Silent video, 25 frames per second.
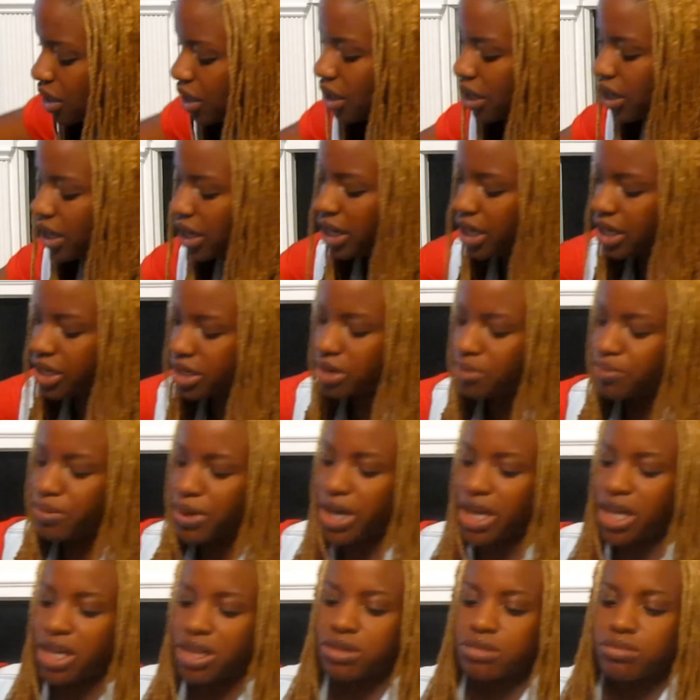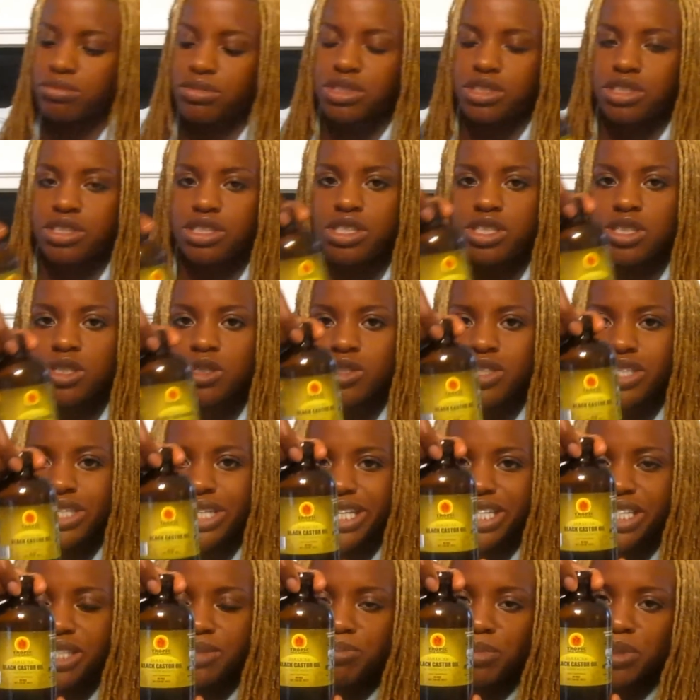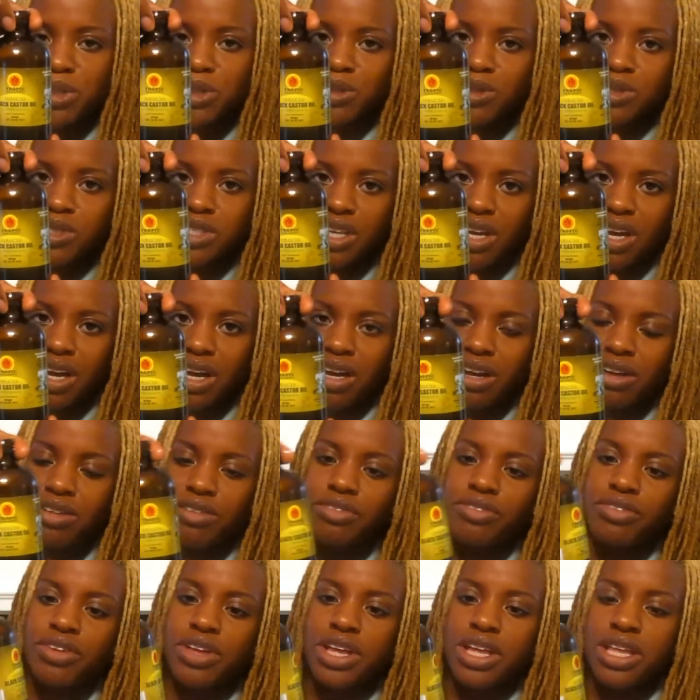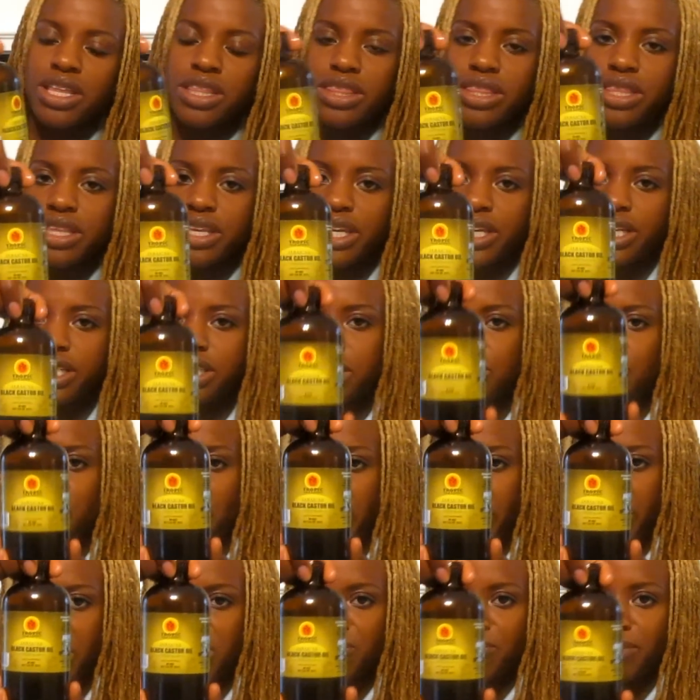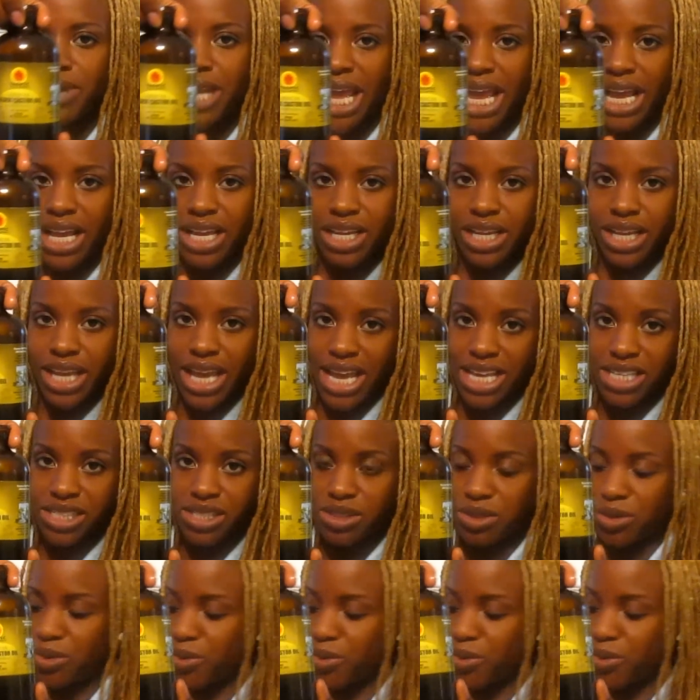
And about 2 teaspoons of the Jamaican black castor